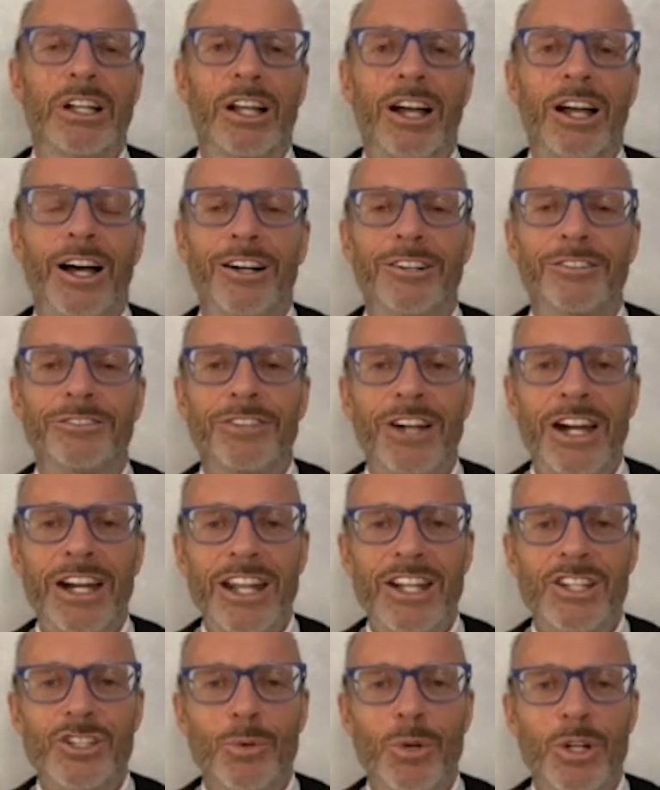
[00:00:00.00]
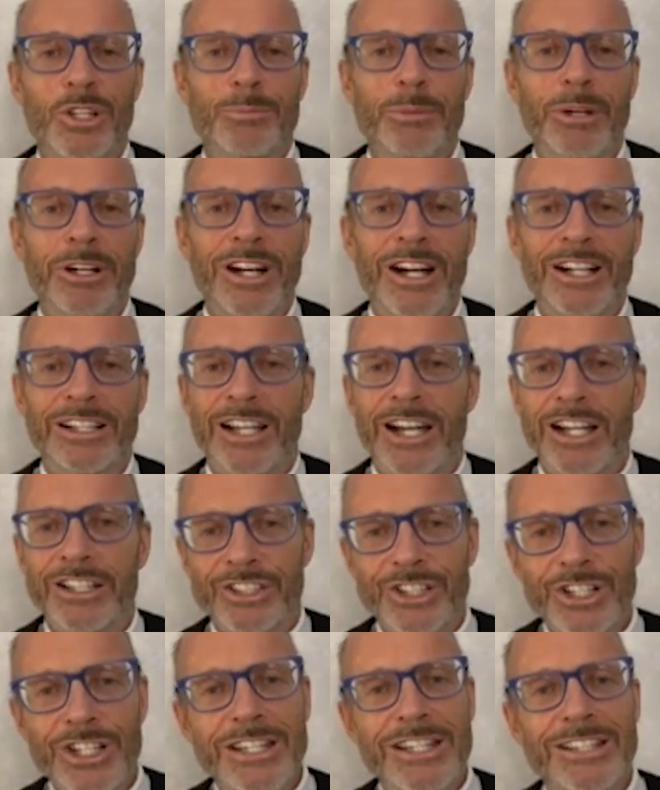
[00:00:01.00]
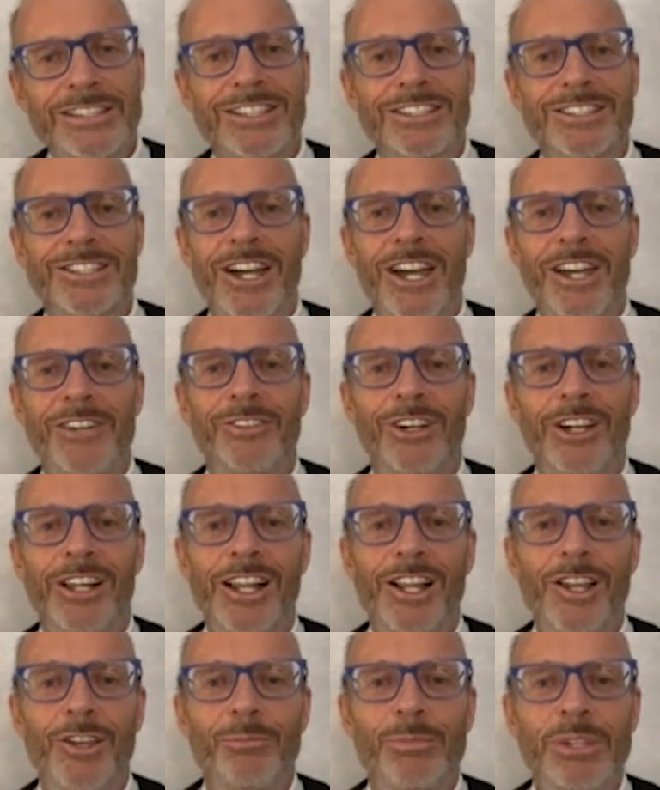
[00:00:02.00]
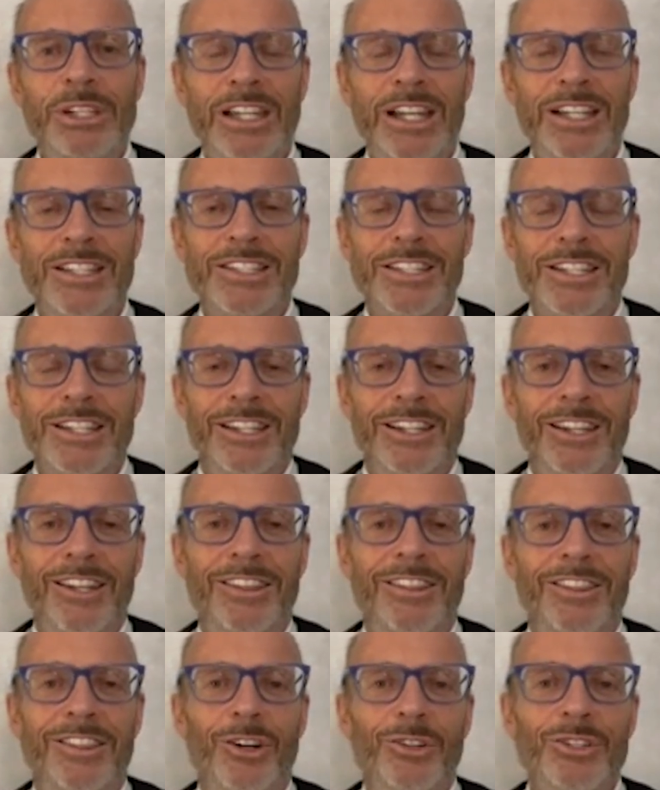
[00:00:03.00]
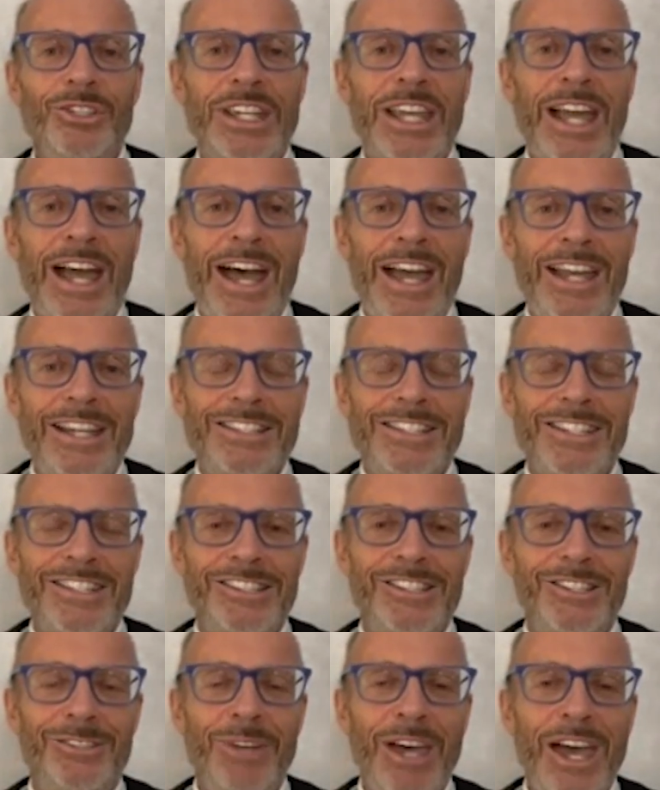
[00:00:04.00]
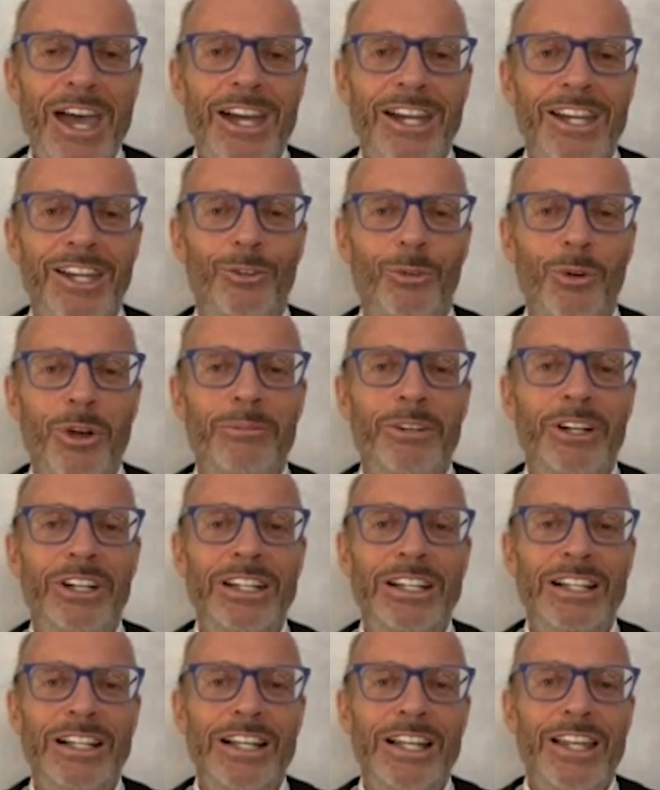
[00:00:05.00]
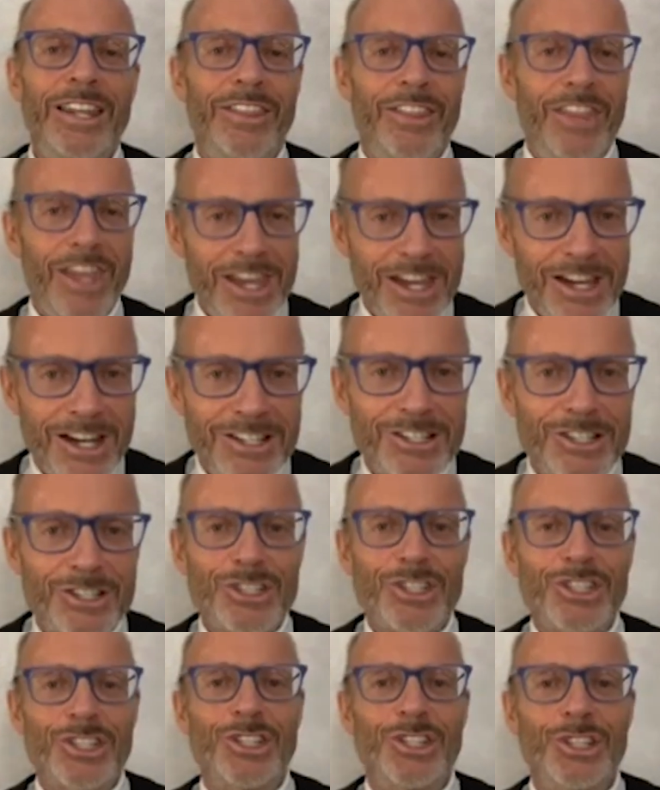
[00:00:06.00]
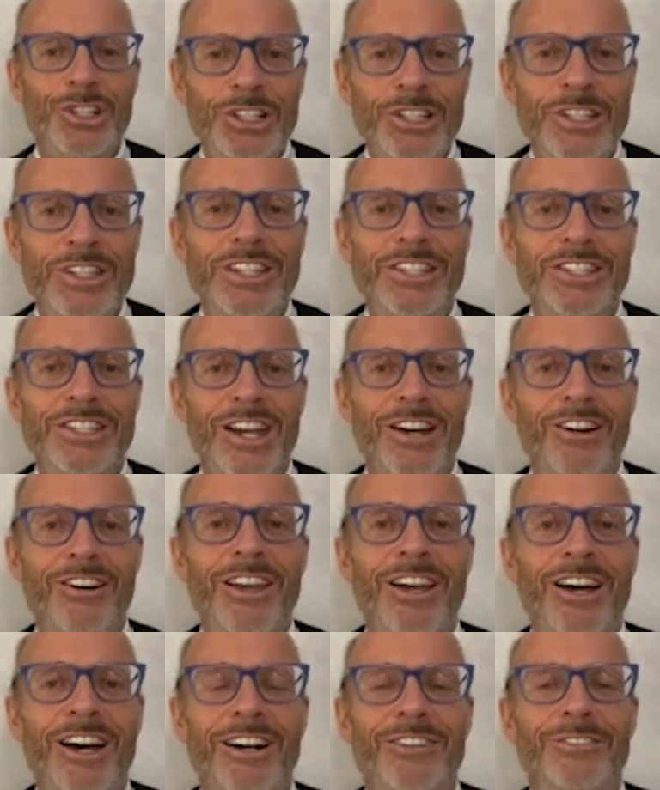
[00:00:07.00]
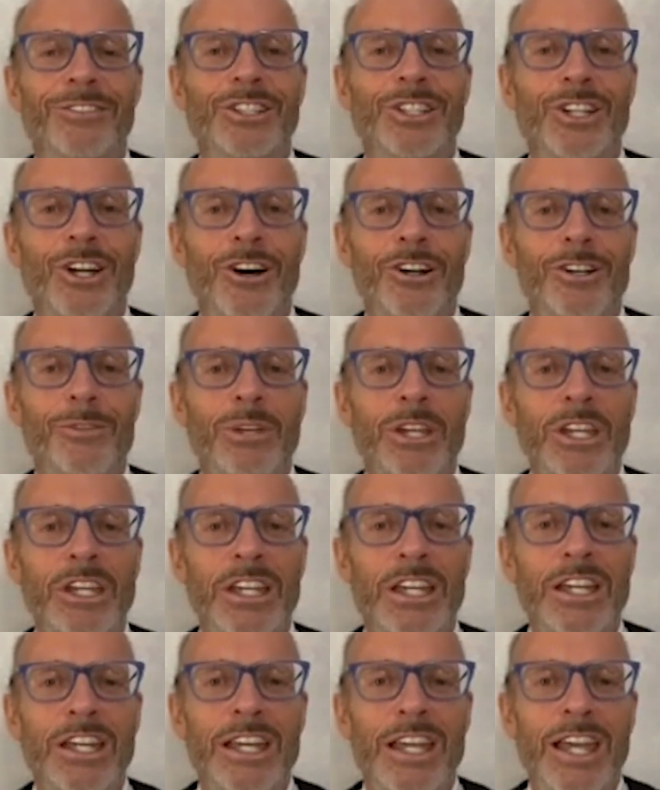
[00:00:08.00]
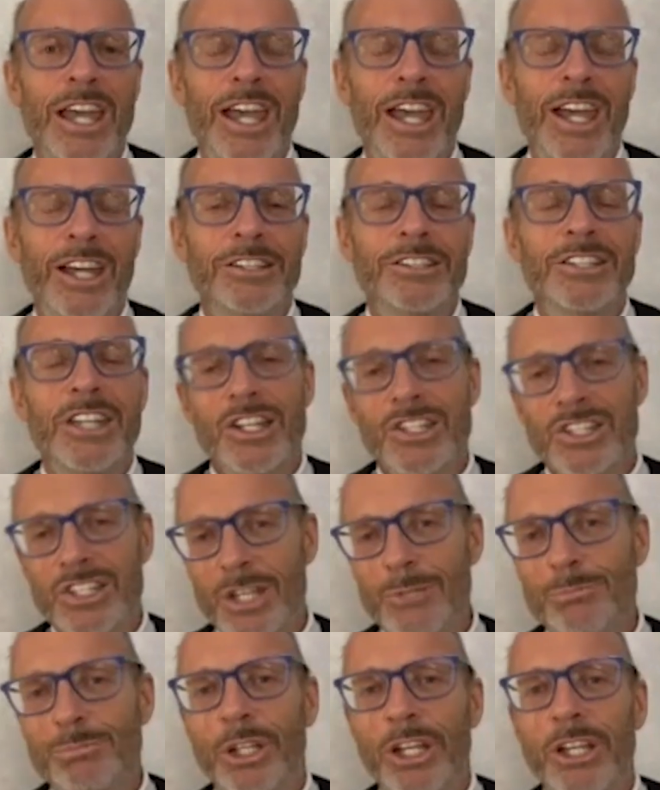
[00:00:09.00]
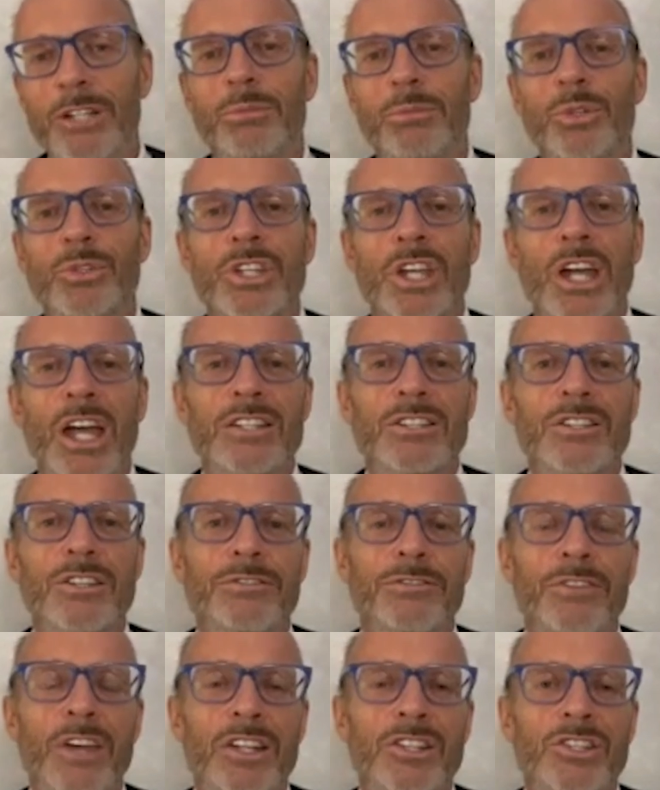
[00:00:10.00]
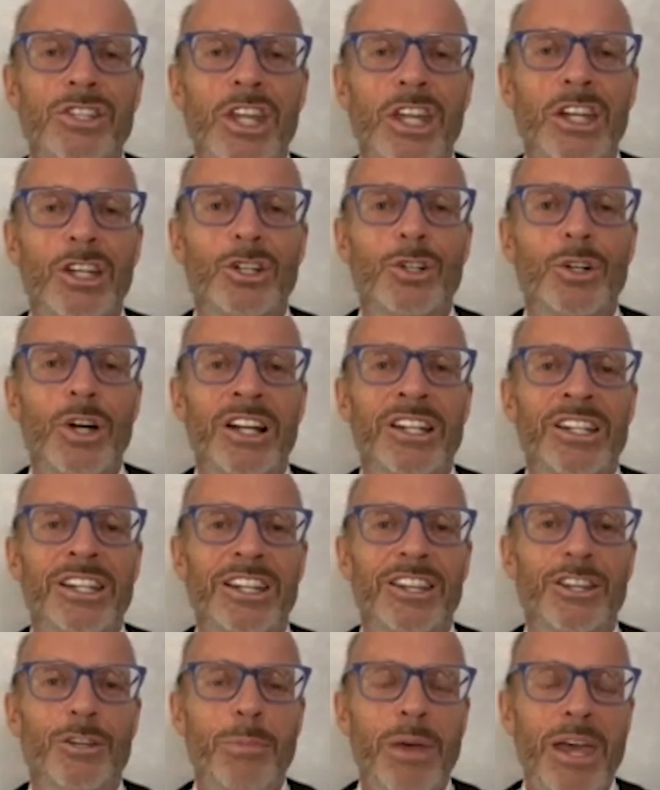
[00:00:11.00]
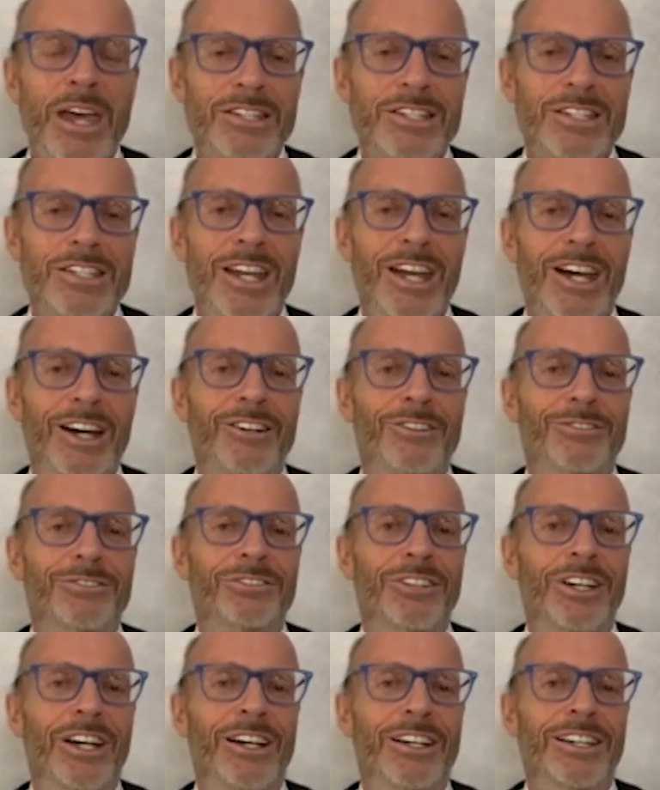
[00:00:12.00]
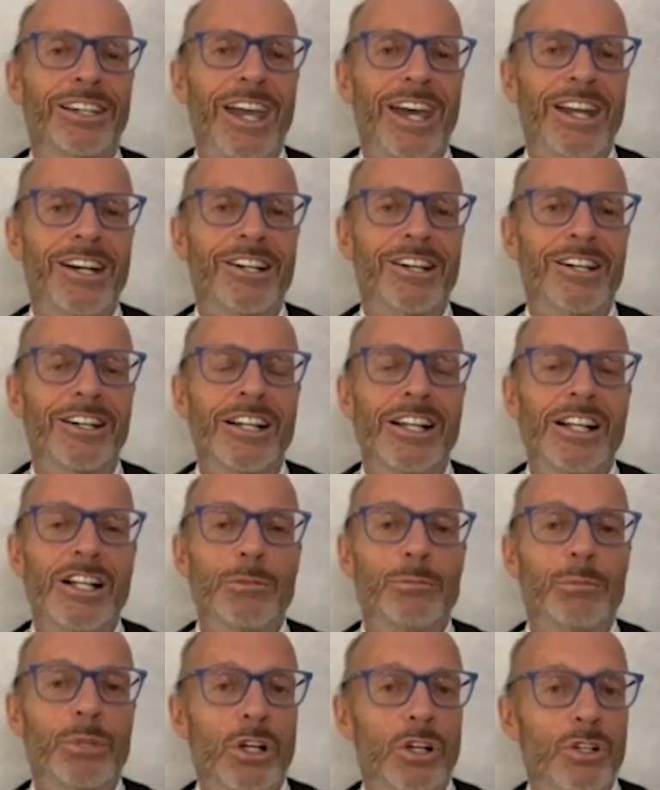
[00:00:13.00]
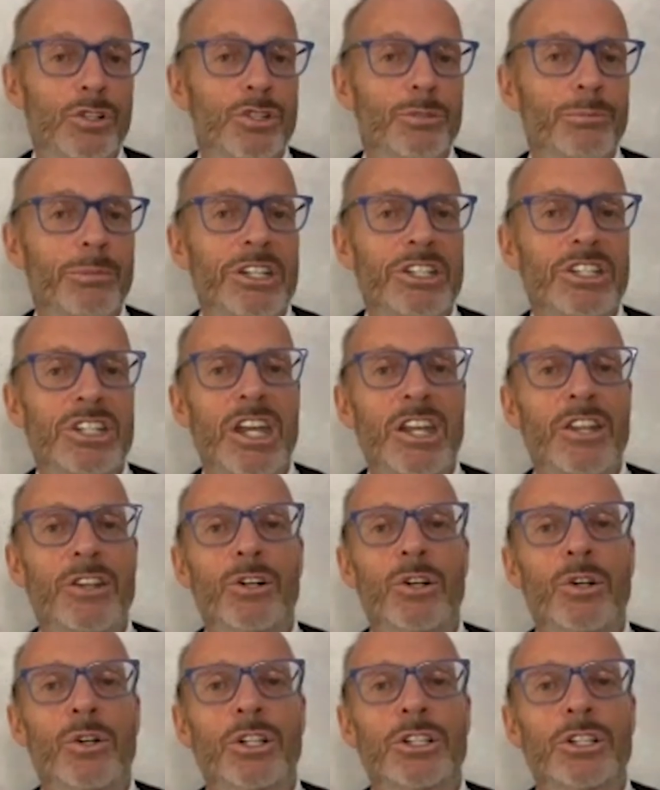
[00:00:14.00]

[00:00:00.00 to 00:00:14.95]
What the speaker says: of Finance was, Bernard Landry at the time, because those guys in Quebec and women, they understood this area of autonomy. And yes, they played both sides of the fence. They knew how to get the best out of Canada, but also maintain their own